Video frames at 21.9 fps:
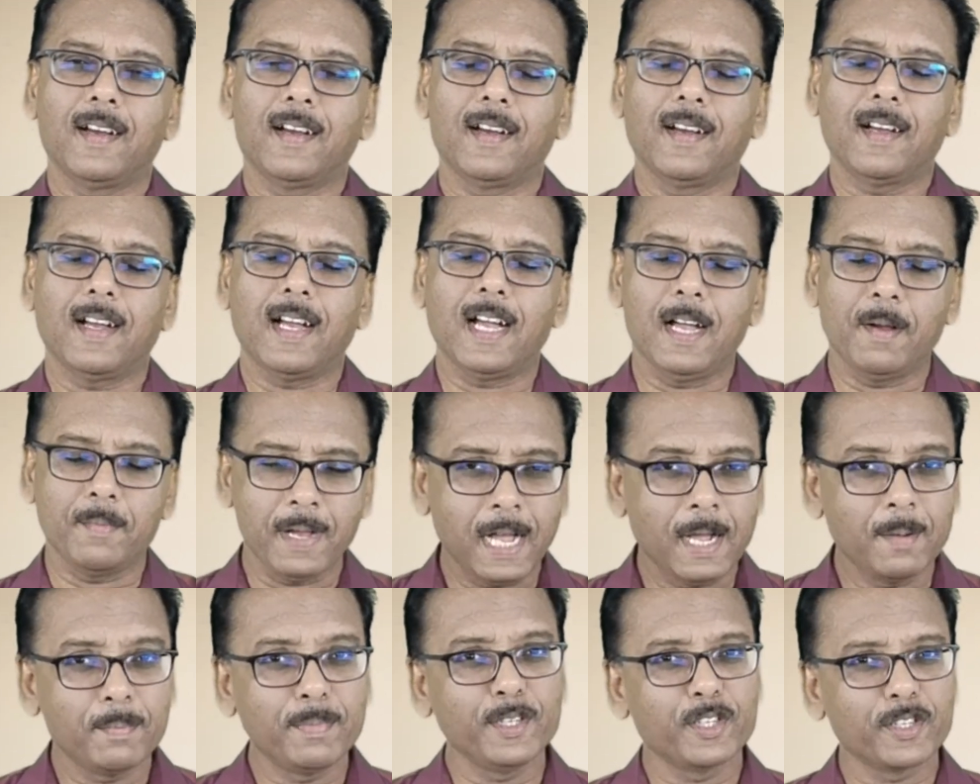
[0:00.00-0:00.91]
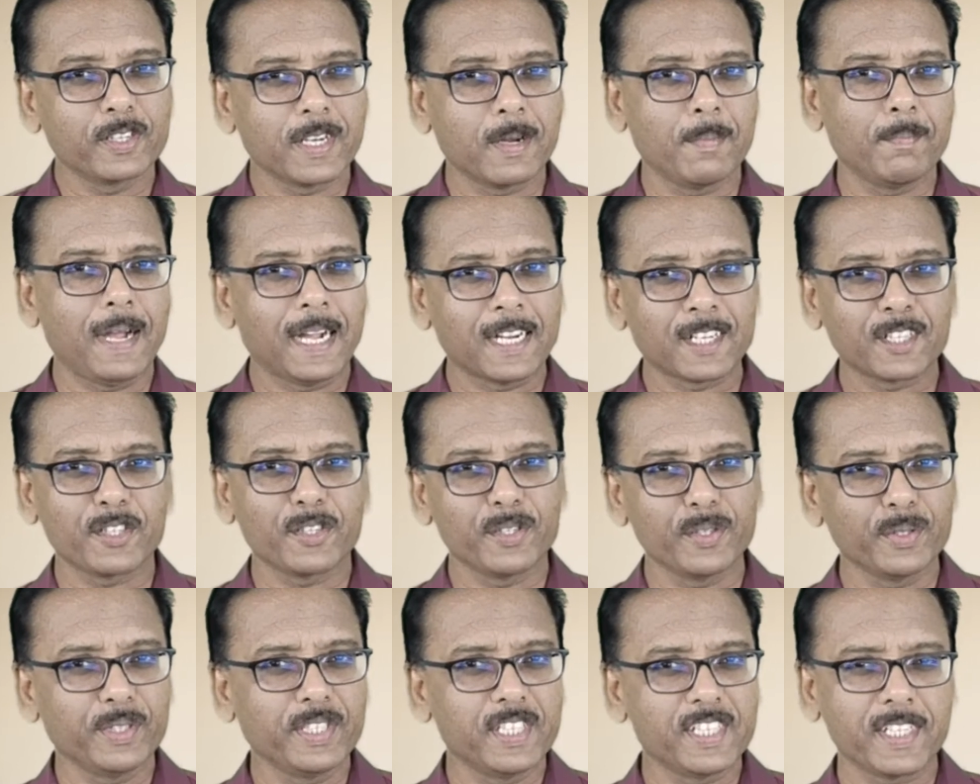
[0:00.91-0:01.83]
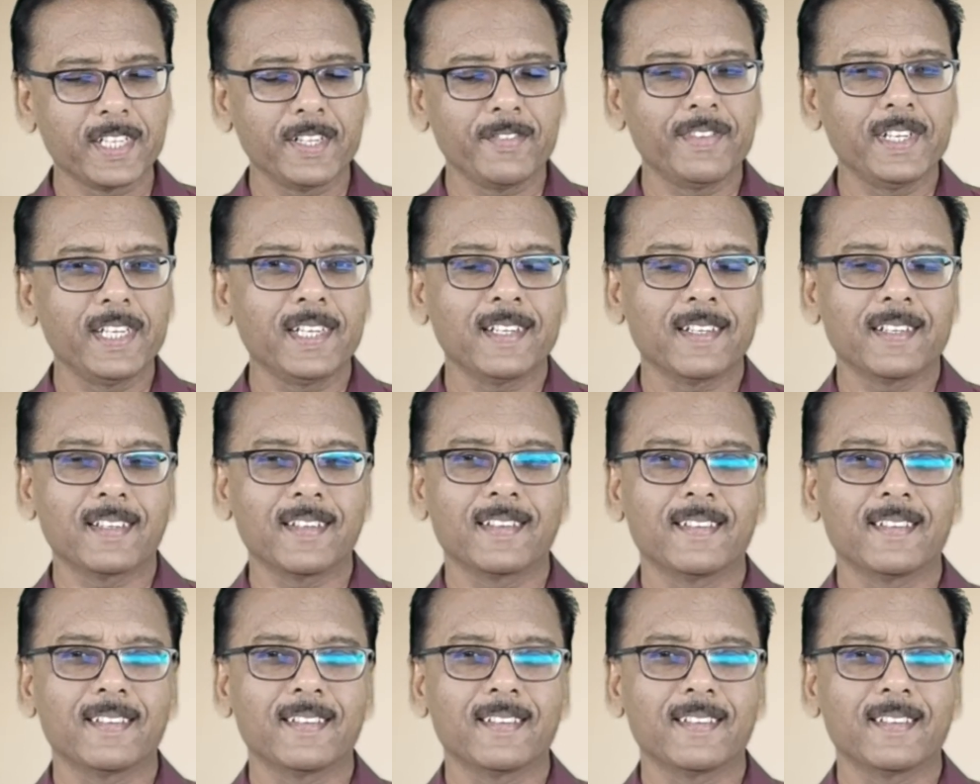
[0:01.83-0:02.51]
I'm happy to come back to you this evening.